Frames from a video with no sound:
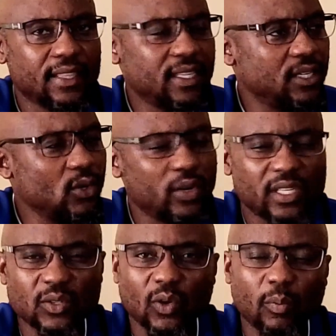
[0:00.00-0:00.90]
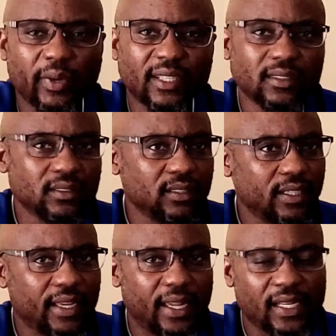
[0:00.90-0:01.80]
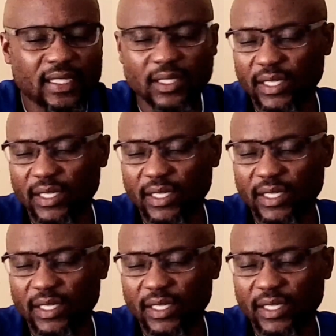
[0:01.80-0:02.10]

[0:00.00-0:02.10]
The door is open, and